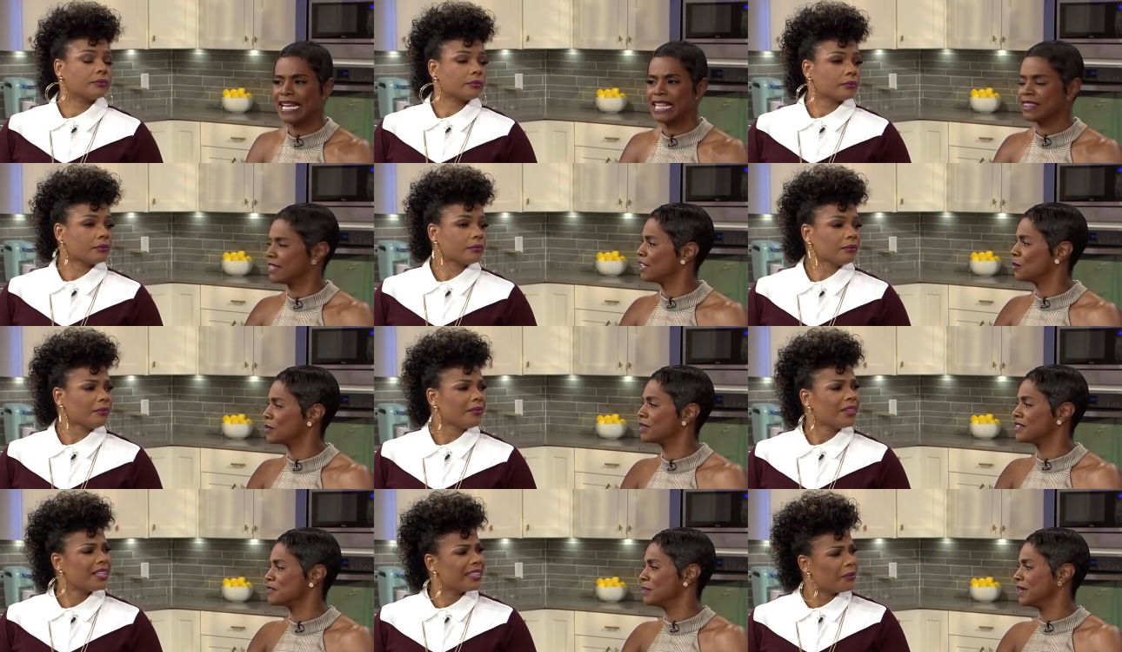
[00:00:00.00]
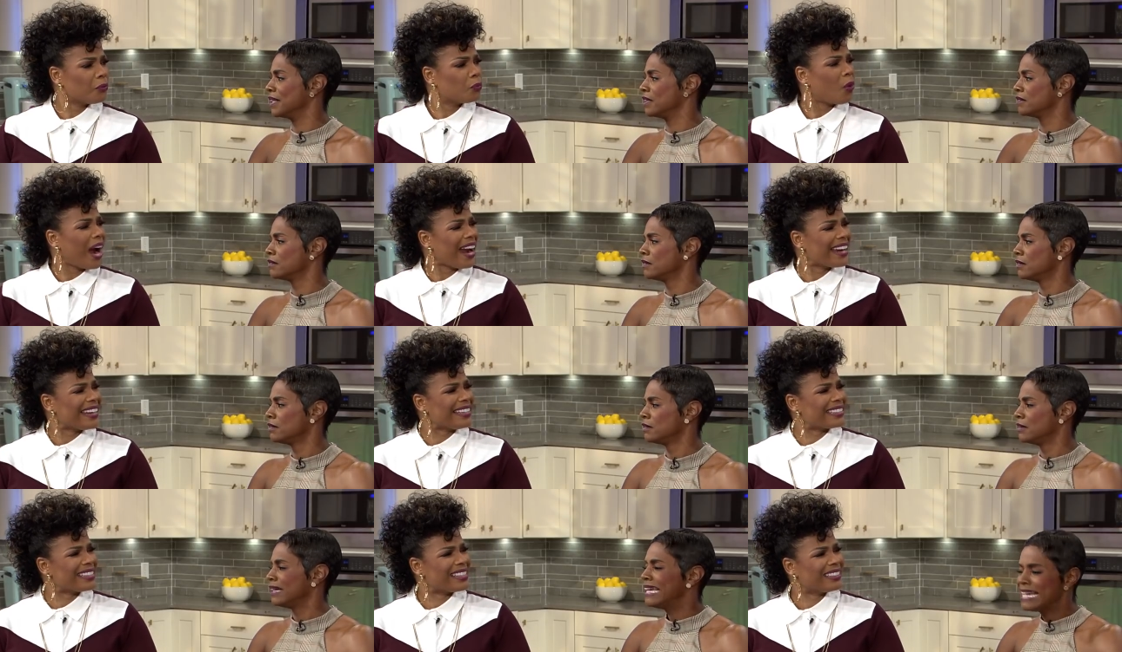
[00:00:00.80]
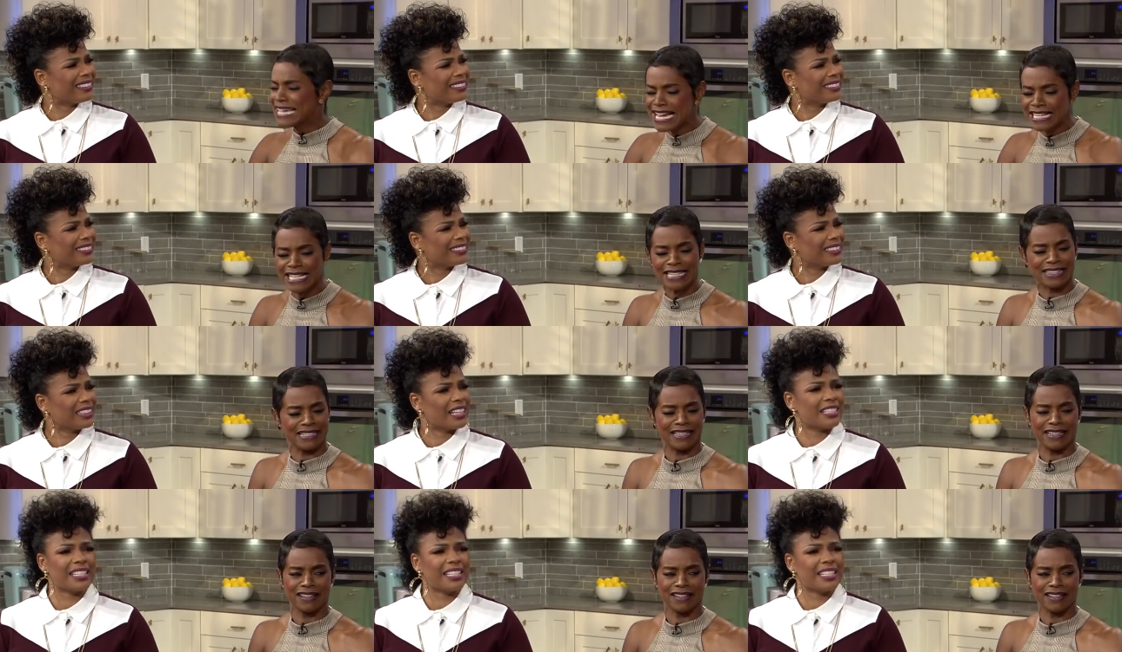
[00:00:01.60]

Speaker 1: anything with his money. Yes. Right. Anything.